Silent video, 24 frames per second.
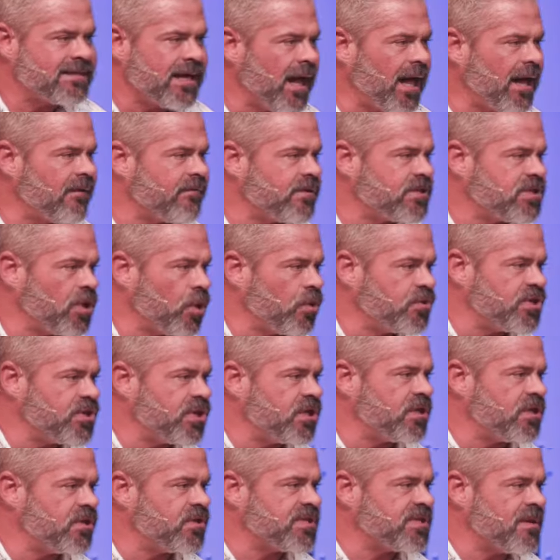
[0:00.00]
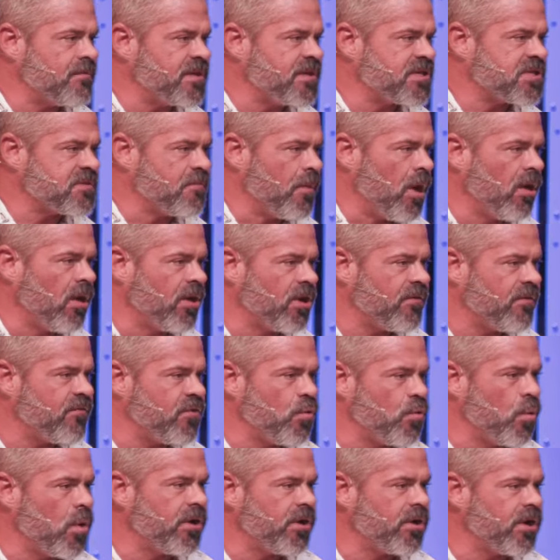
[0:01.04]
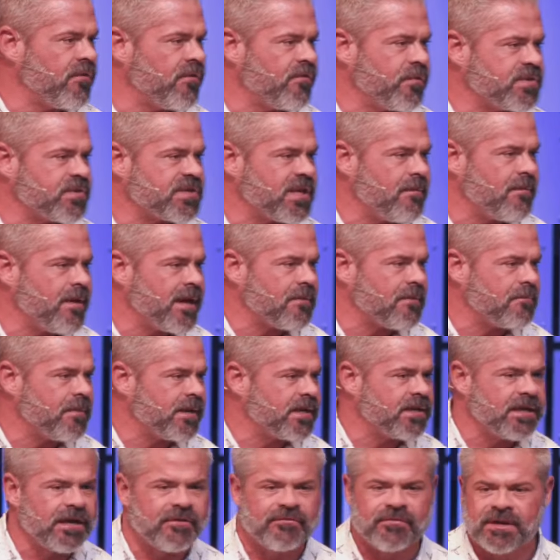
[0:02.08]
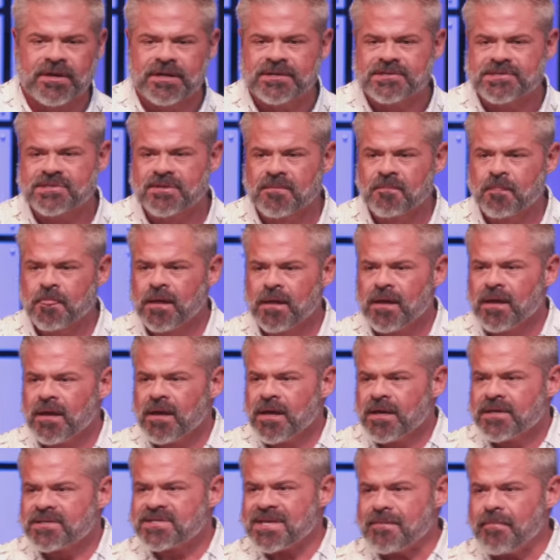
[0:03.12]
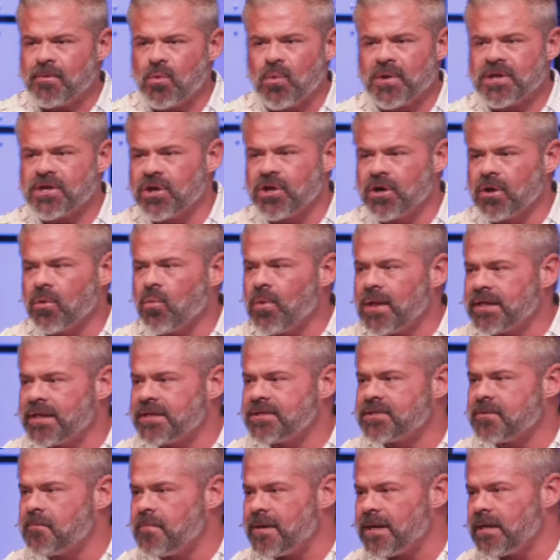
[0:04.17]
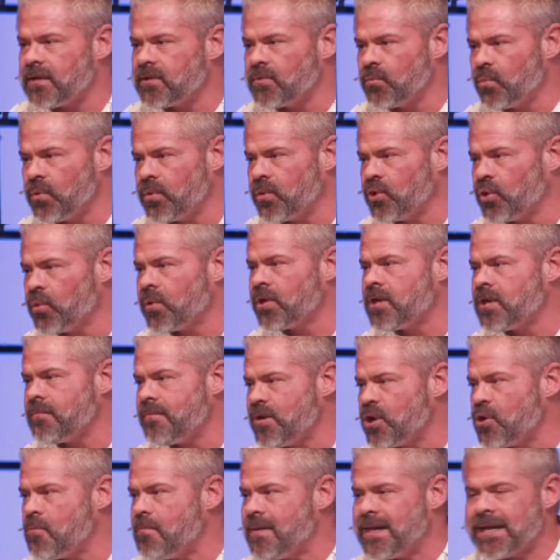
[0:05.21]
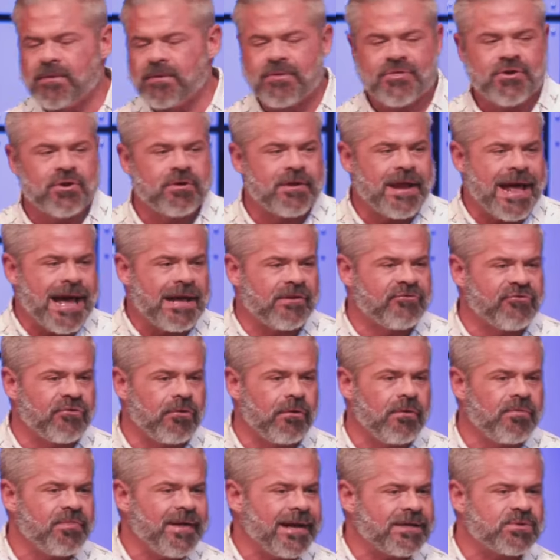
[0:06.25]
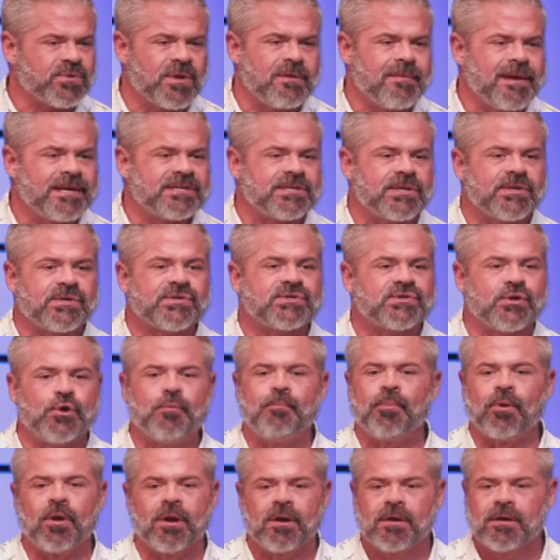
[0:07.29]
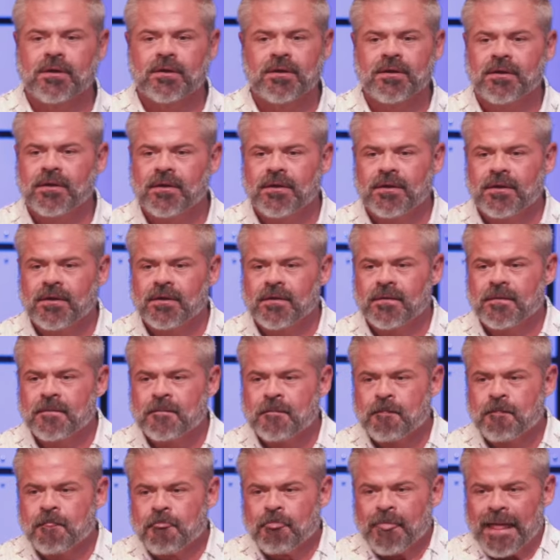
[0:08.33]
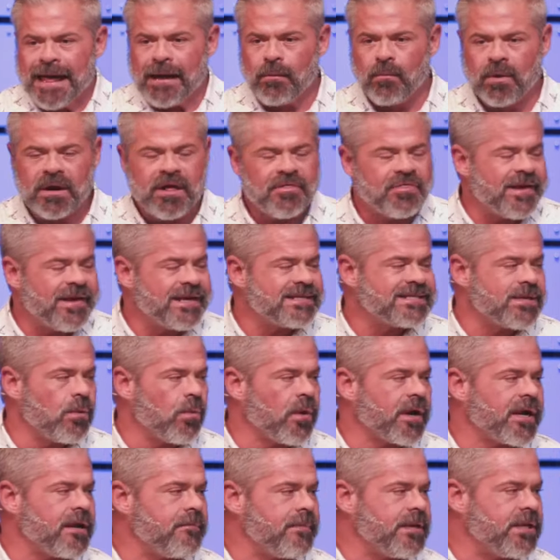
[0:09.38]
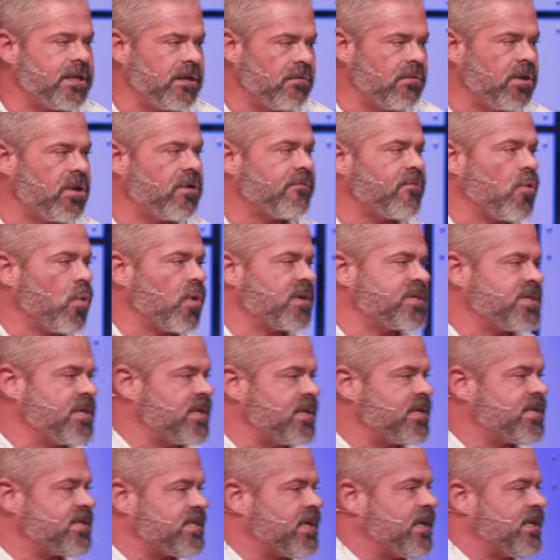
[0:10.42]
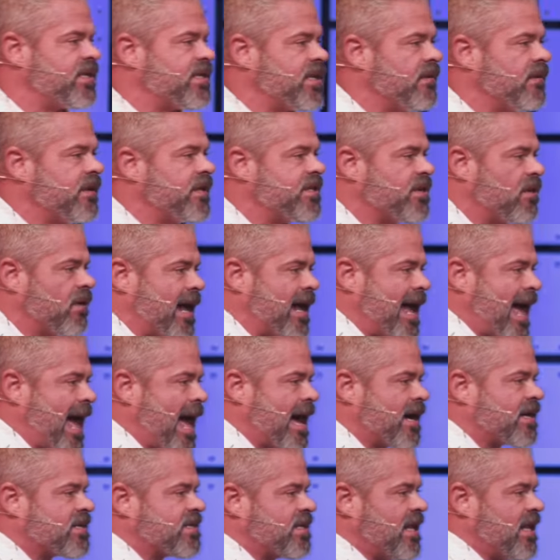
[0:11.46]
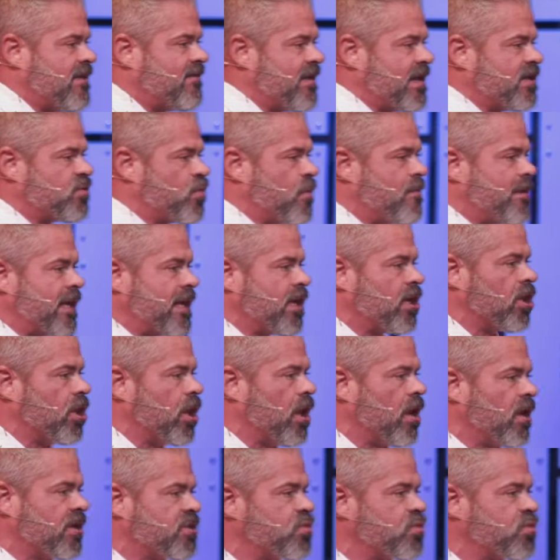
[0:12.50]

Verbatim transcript: Has God ever told you to do something small and if you wondered if it was gonna make a big difference? See, but when you're willing to be, when you're willing to be obedient with your natural, that's when he makes it super. And one of the things that we're going to be doing, of course, in this series on Acts, and even as we begin to